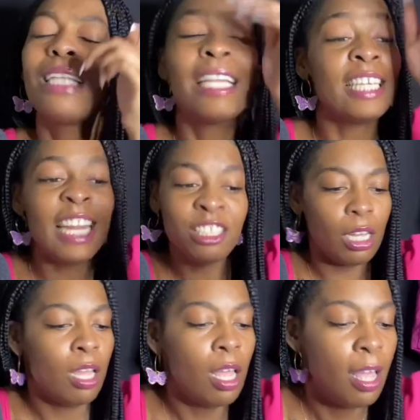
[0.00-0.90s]
Then I.
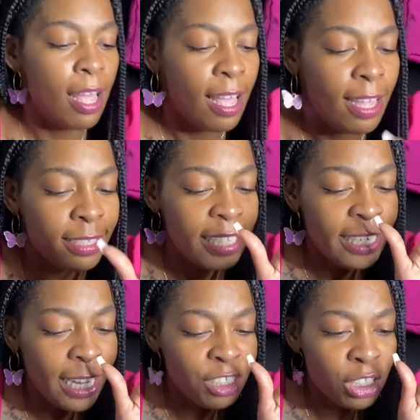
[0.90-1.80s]

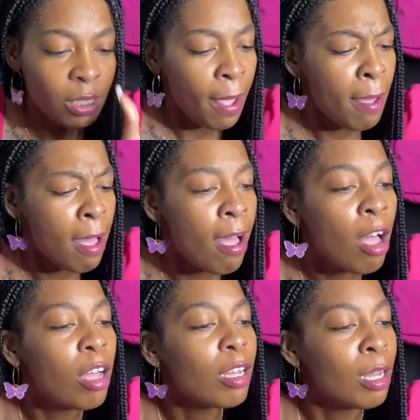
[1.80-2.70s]
Didn't I
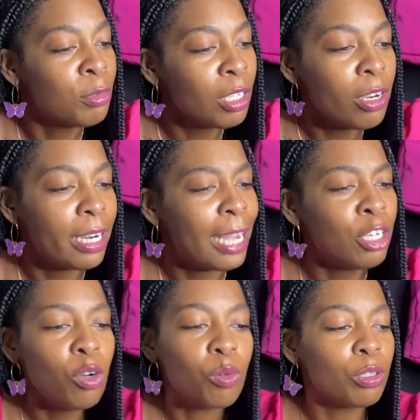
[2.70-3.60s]
just. I'm sorry. I
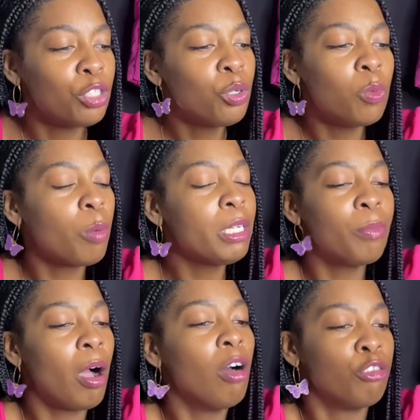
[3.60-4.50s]
know you don't want me to
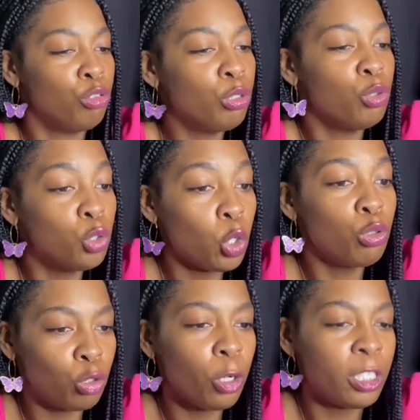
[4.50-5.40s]
pause you. You so you
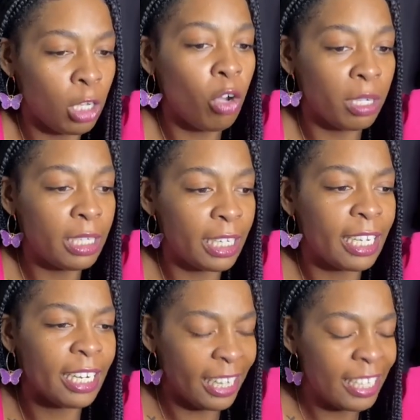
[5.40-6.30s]
started talking
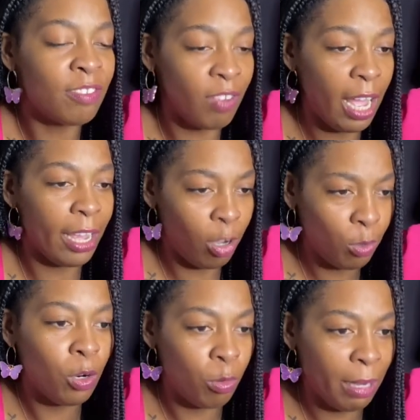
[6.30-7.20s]
again. It's fine.
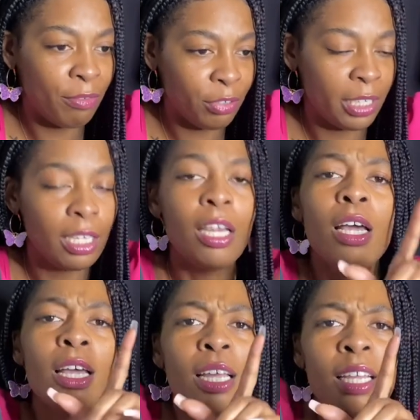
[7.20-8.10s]
Hold on, my friend.
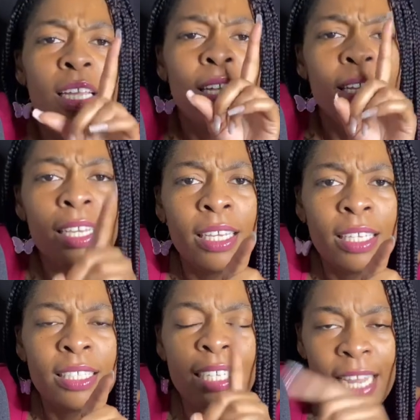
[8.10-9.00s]

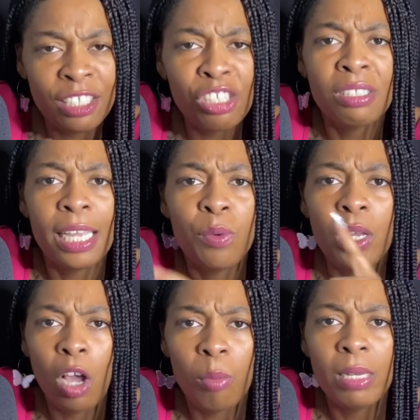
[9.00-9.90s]
Didn't I just say we
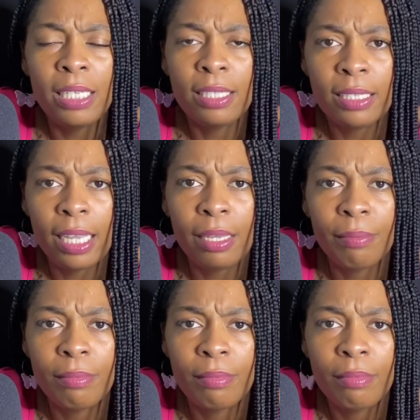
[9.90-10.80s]
all believe the same?
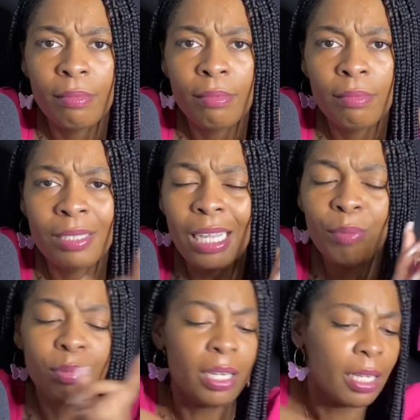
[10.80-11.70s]

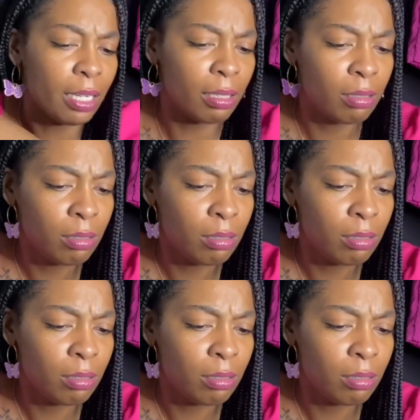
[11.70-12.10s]
Stop playing.